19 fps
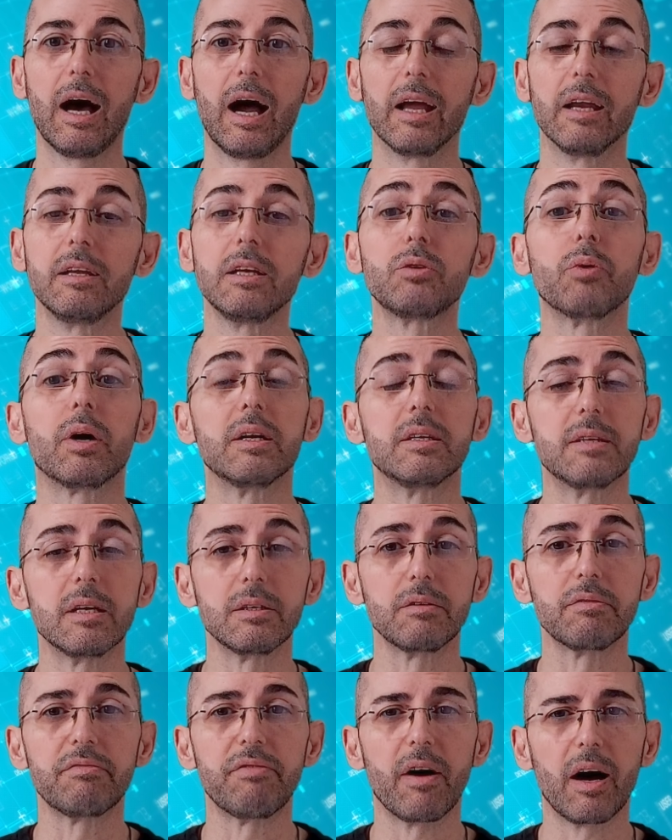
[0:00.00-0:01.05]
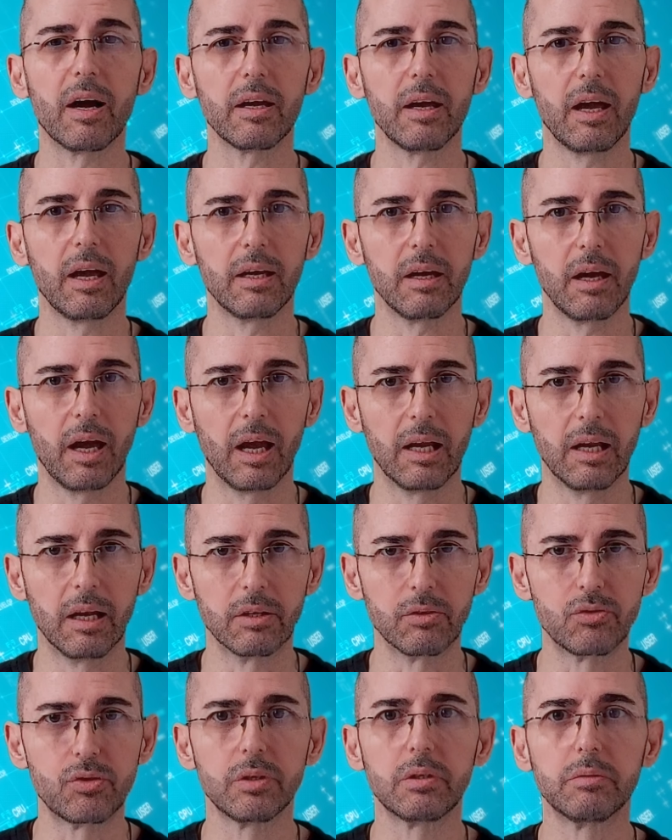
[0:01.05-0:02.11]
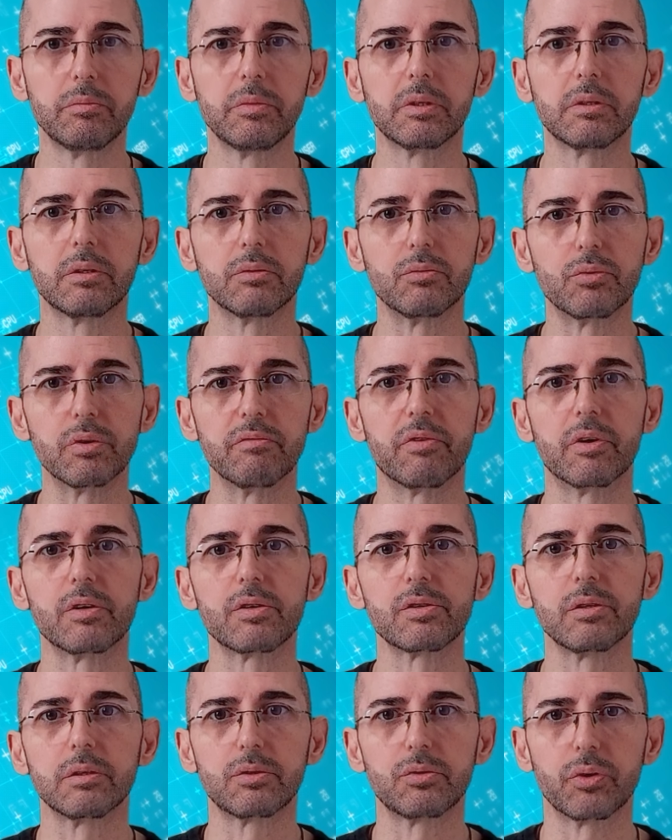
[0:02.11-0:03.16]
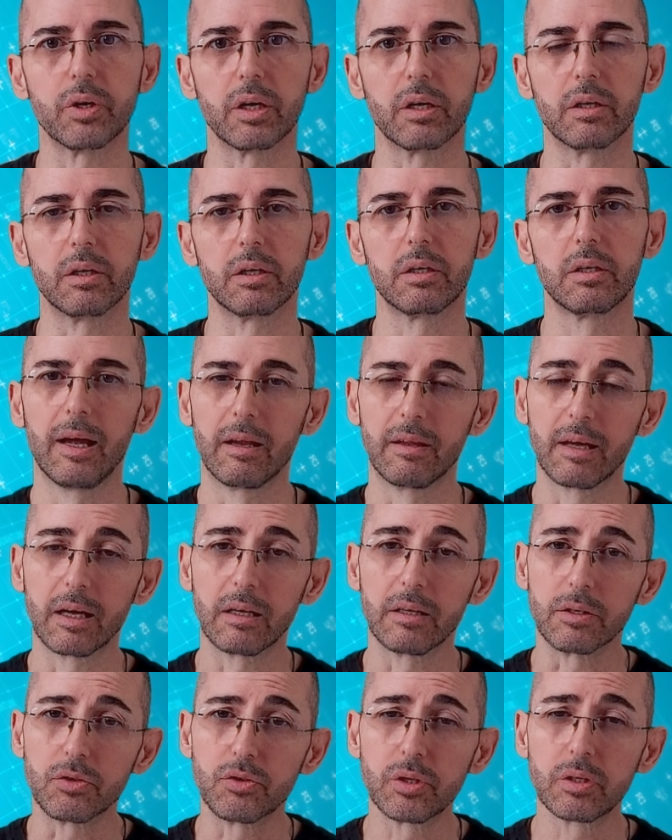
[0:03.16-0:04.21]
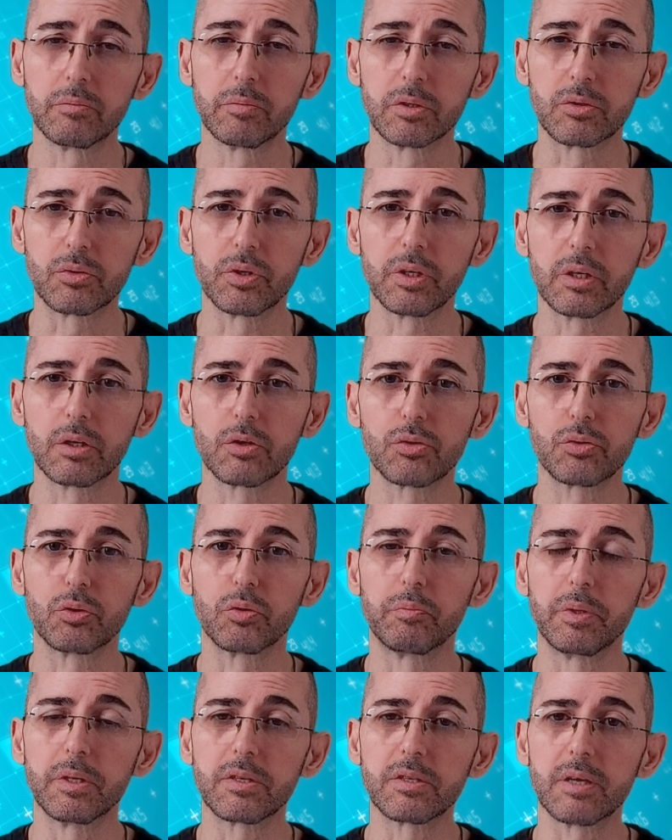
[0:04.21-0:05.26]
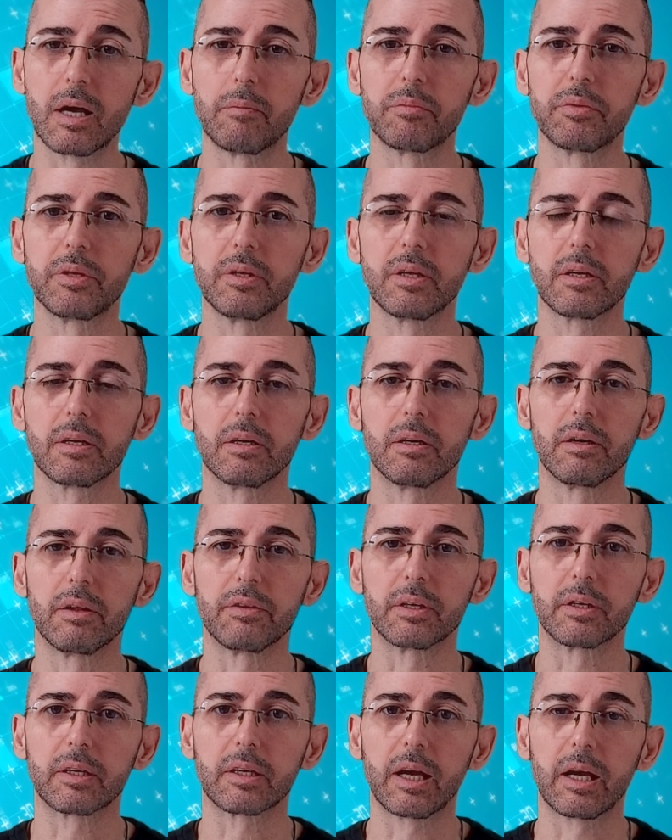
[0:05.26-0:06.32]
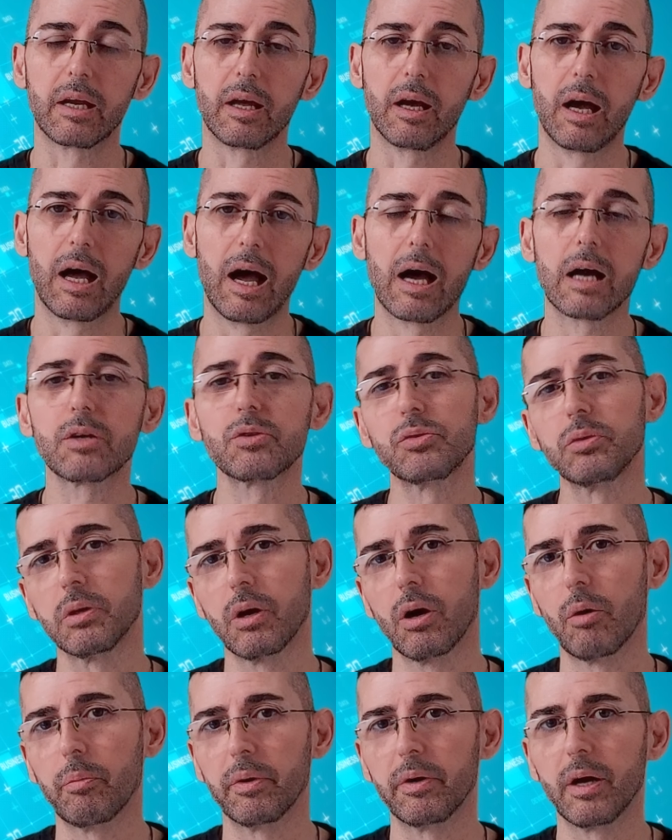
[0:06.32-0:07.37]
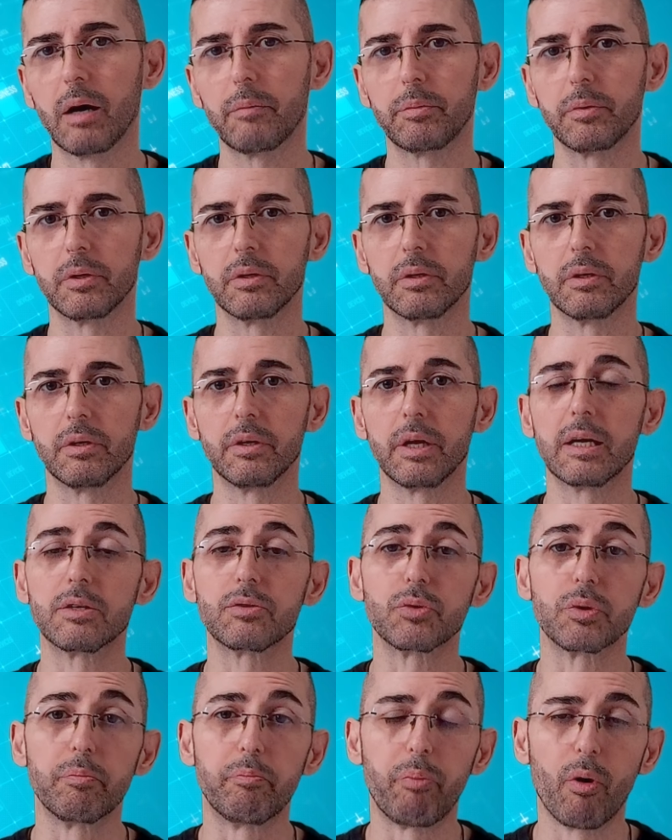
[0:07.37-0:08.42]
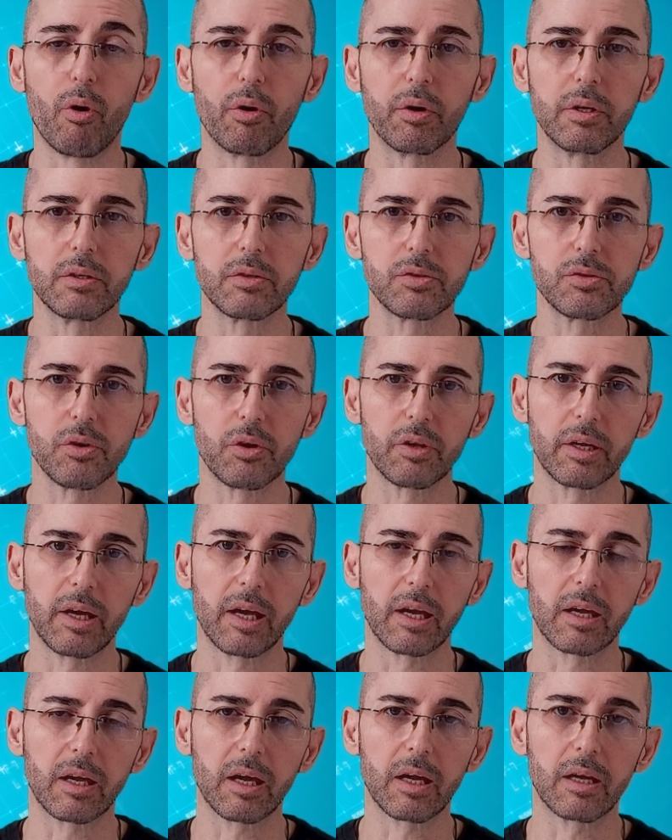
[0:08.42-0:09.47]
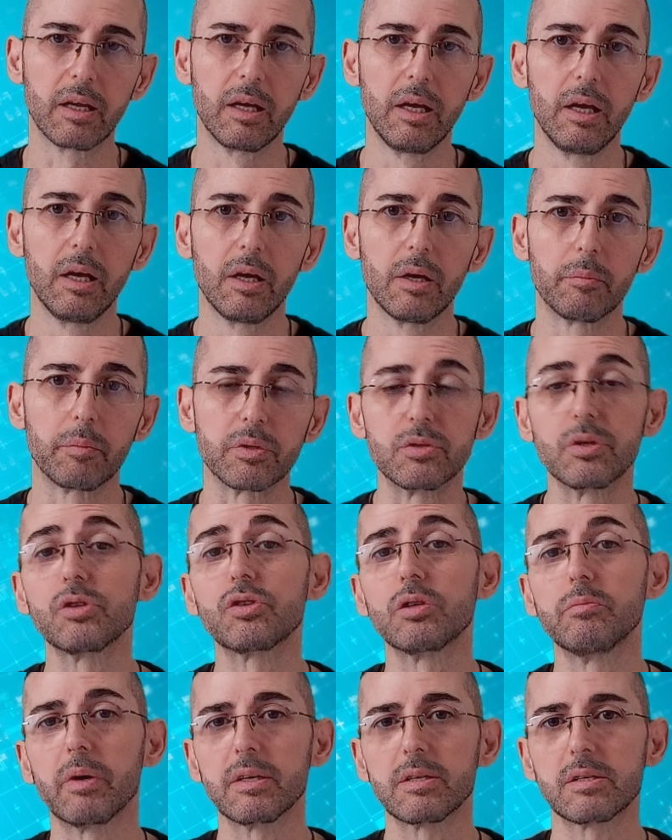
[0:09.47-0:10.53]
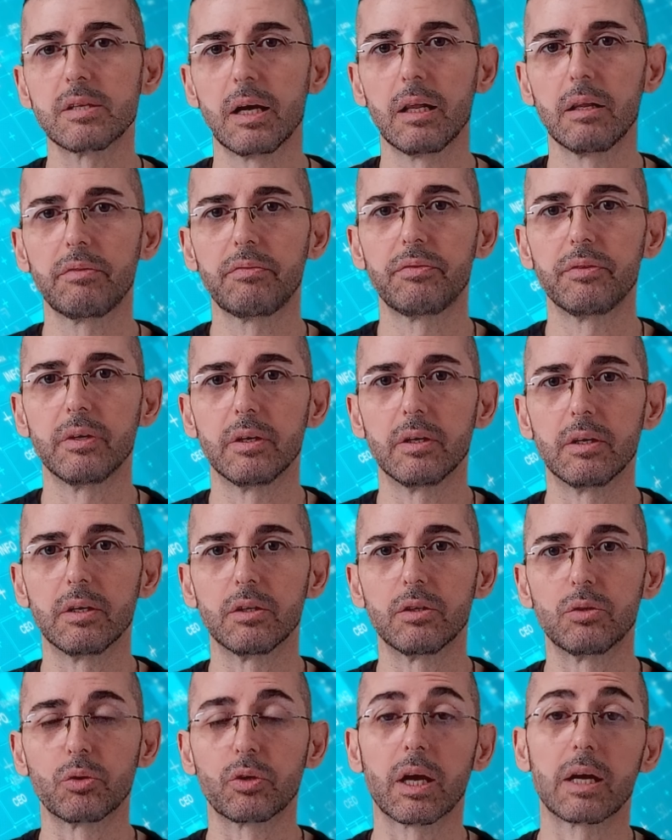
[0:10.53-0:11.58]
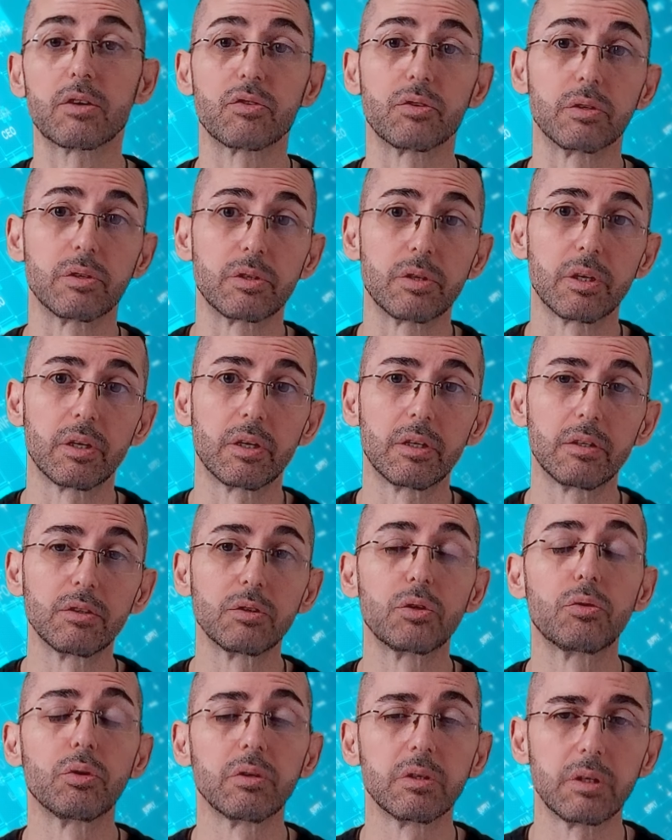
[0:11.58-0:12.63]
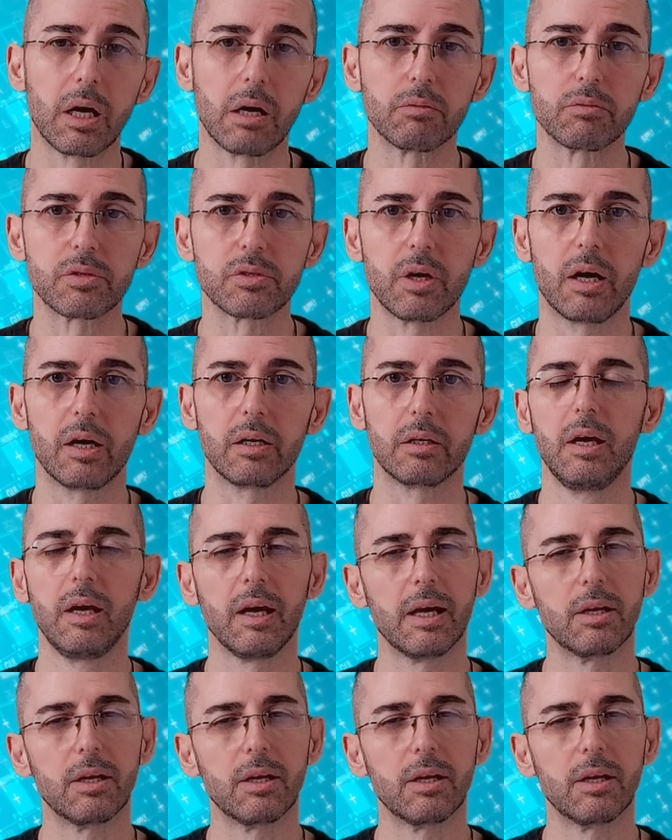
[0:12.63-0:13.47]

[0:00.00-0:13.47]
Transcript: I need to identify a legitimate reversal trigger. And that legitimate trigger should be something that can actually open up an entry point so that I can position myself to catch the turn to the downside.